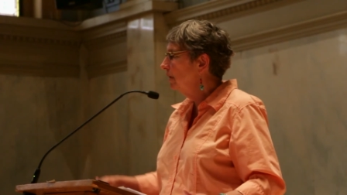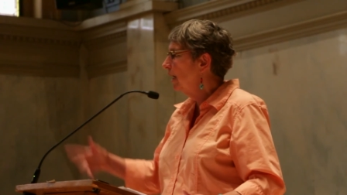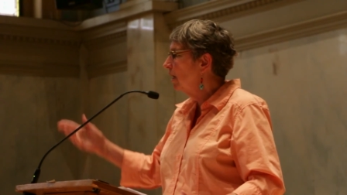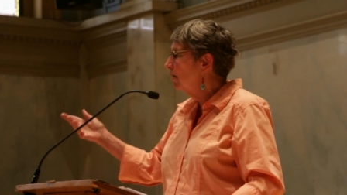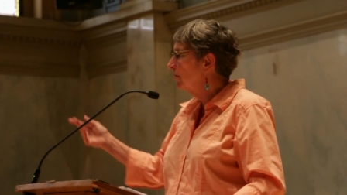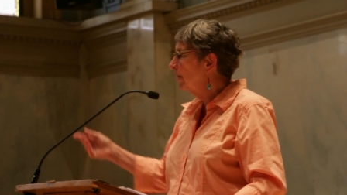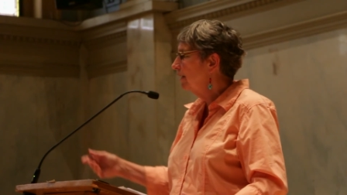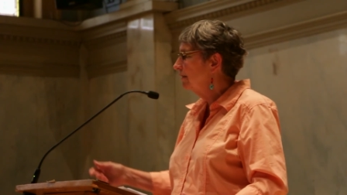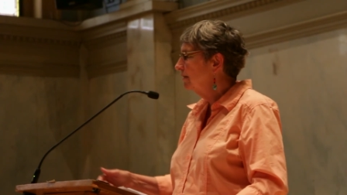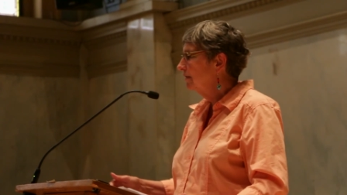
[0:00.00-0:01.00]
Get over
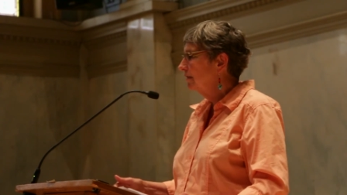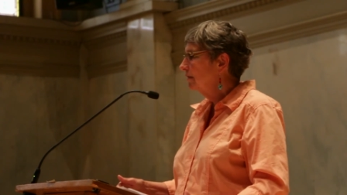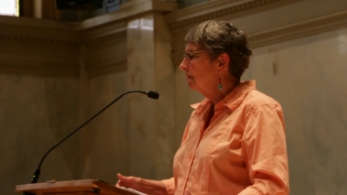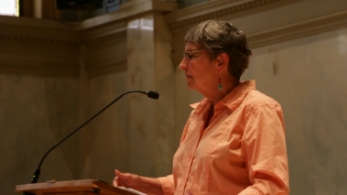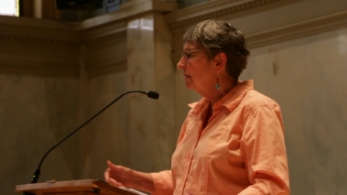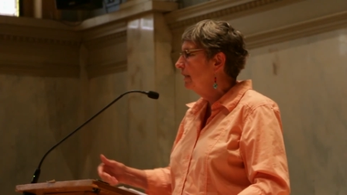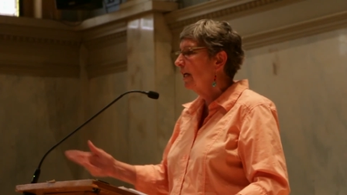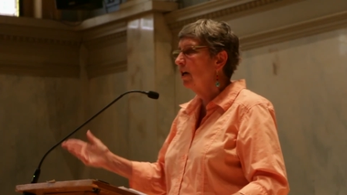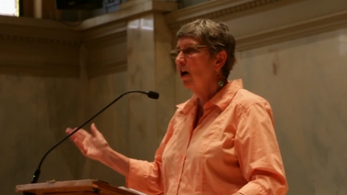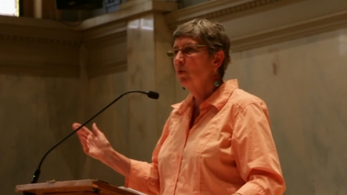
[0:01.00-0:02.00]
it.
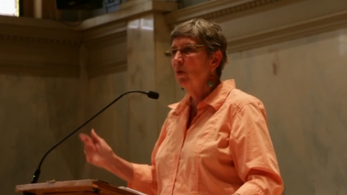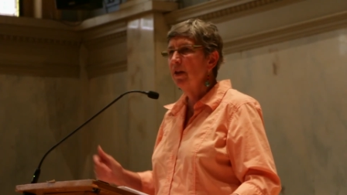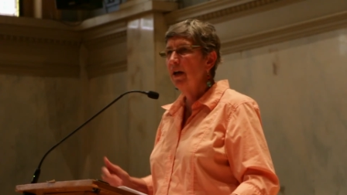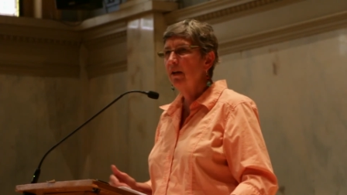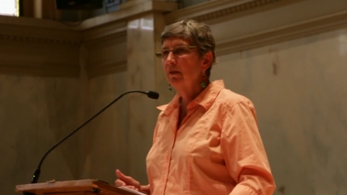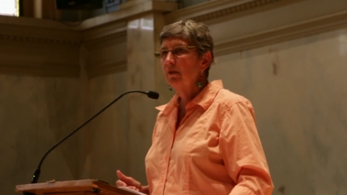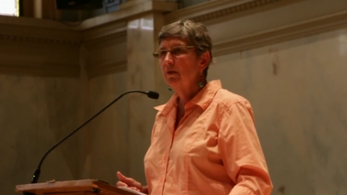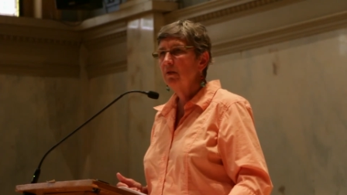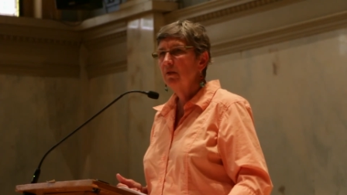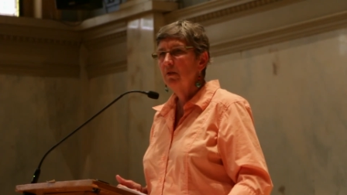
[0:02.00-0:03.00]
Get on with it.
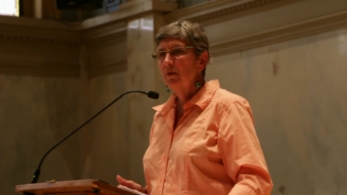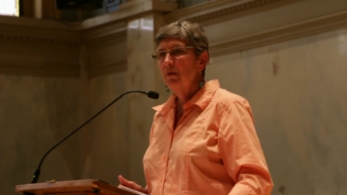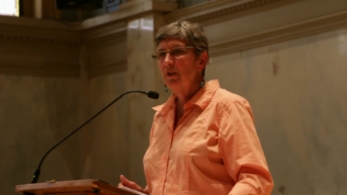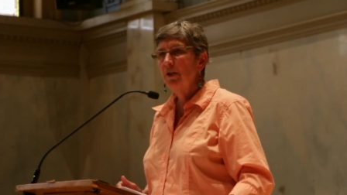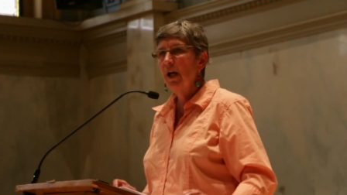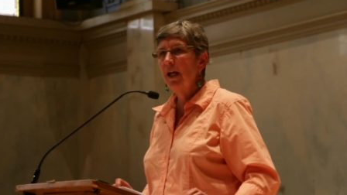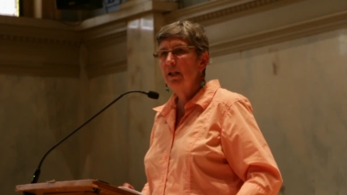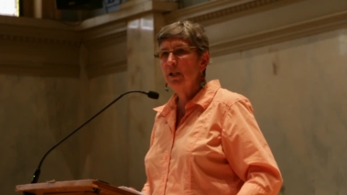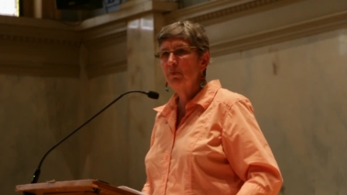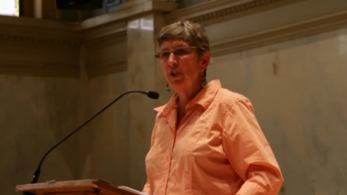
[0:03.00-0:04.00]
You're not
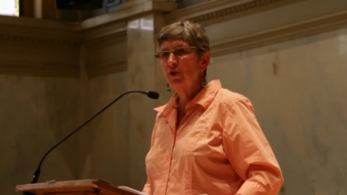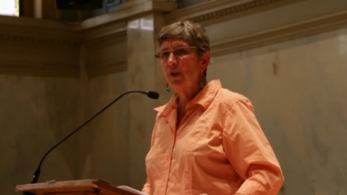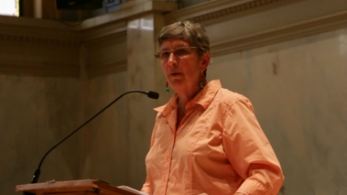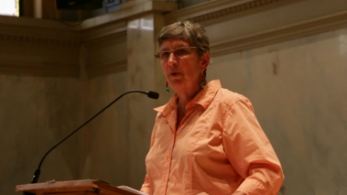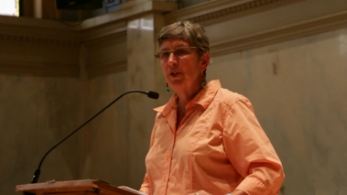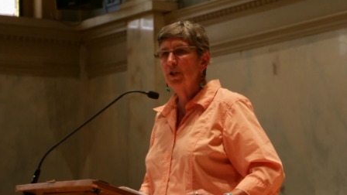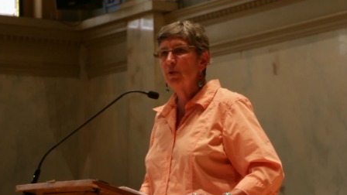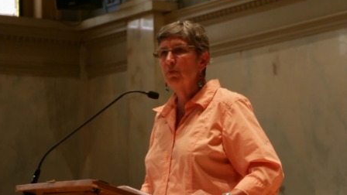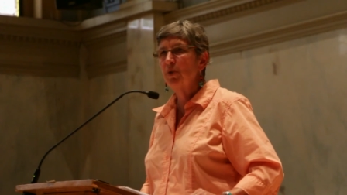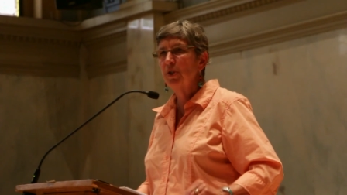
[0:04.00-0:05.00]
in as much trouble as
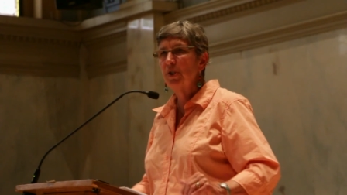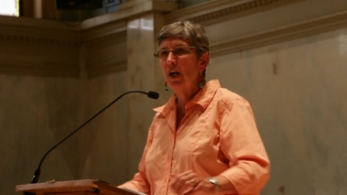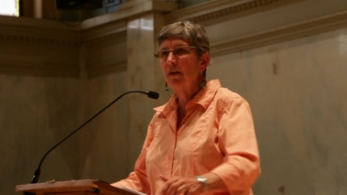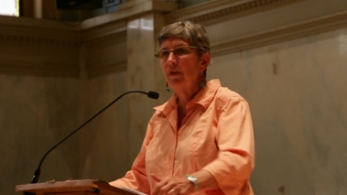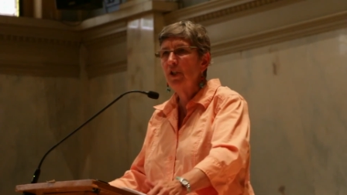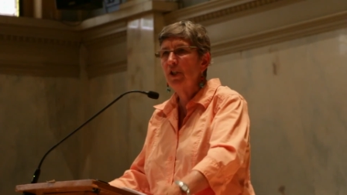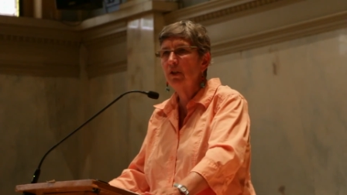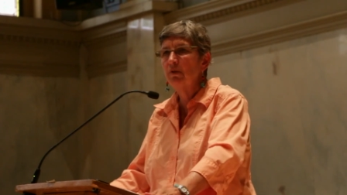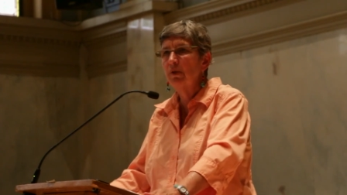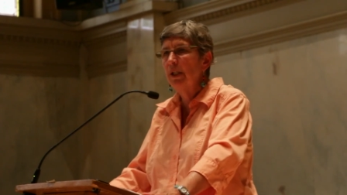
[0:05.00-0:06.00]
those poor starving
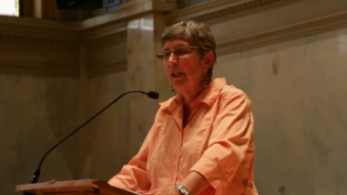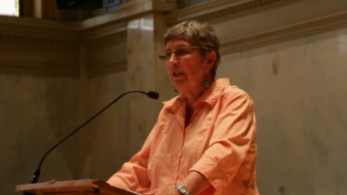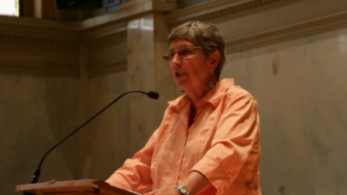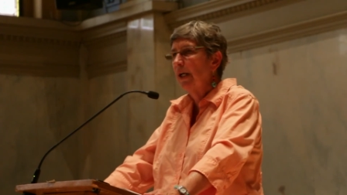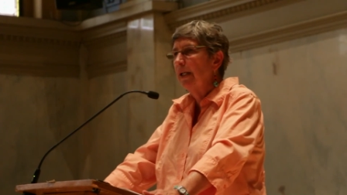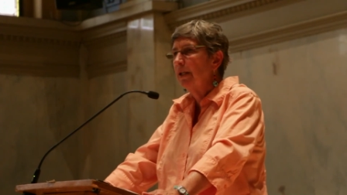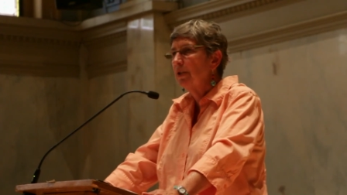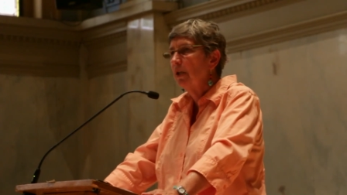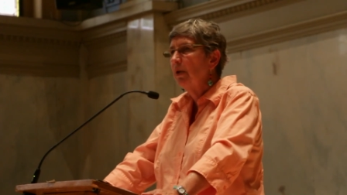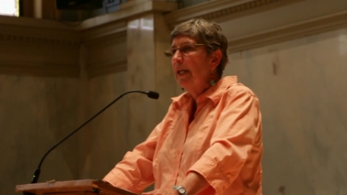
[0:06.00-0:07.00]
children in China,
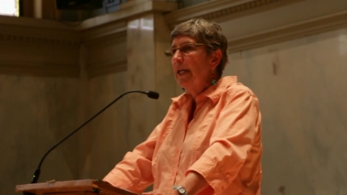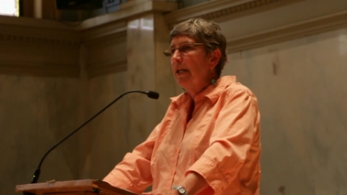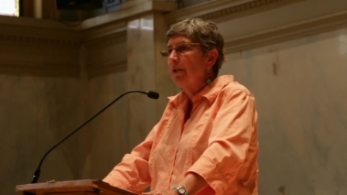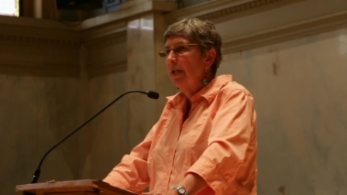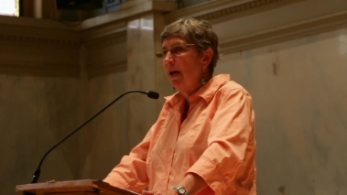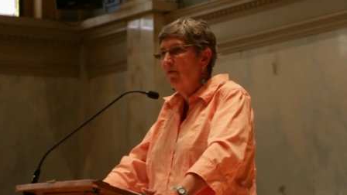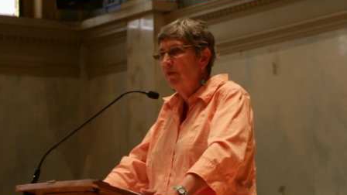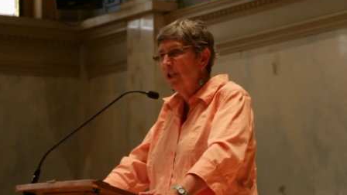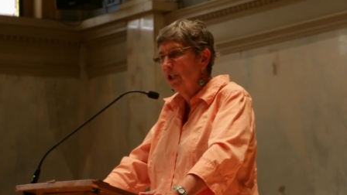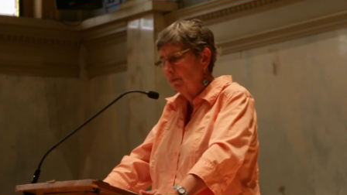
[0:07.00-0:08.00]
so eat your damn
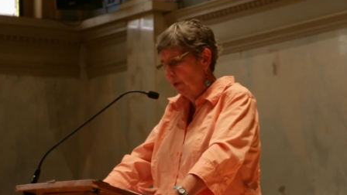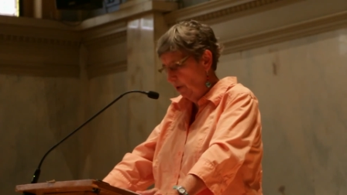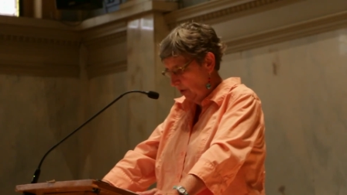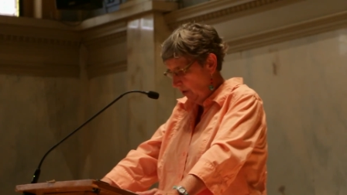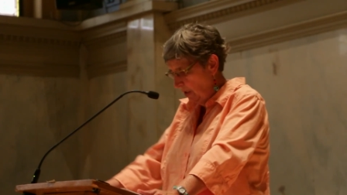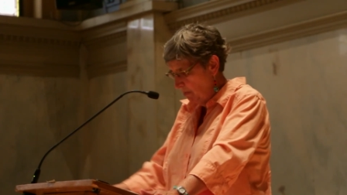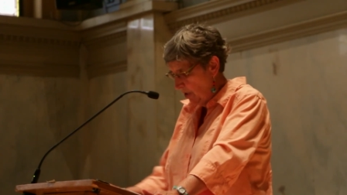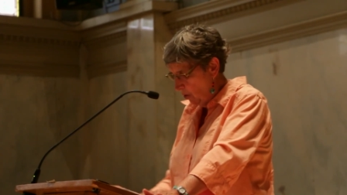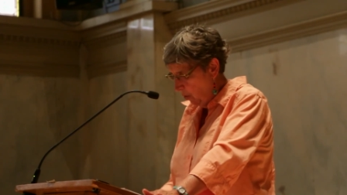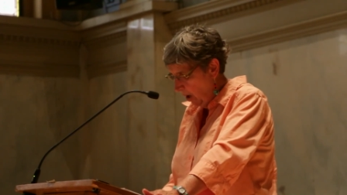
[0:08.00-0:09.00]
vegetables and
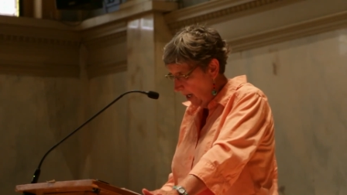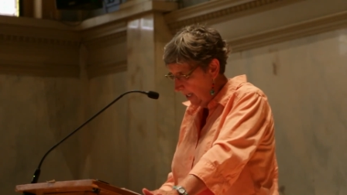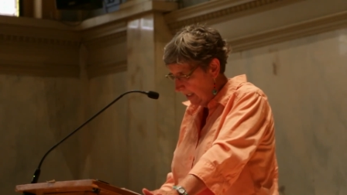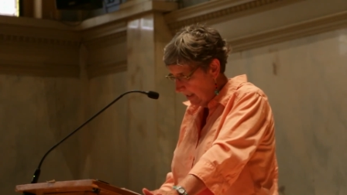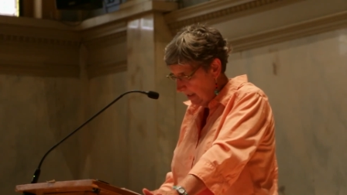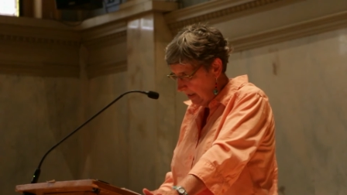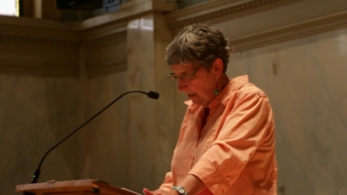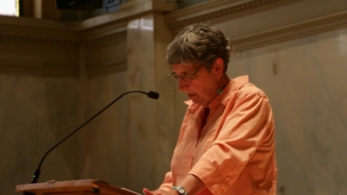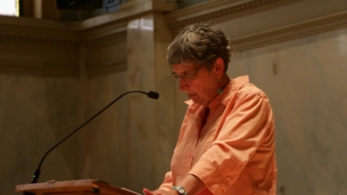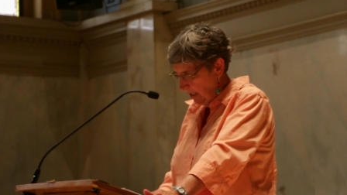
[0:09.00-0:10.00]
be quiet
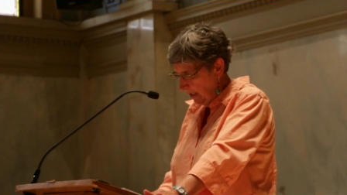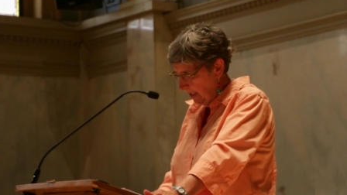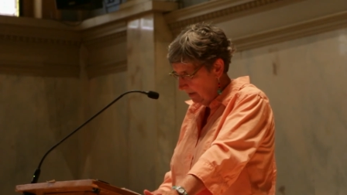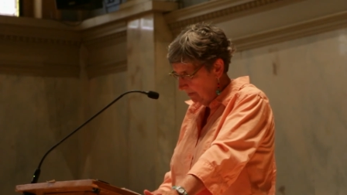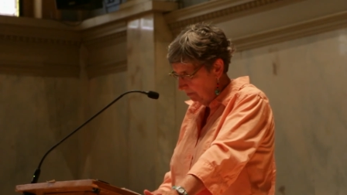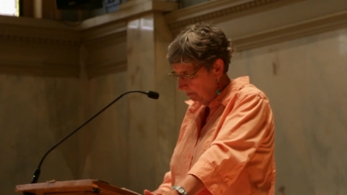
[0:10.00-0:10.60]
about it.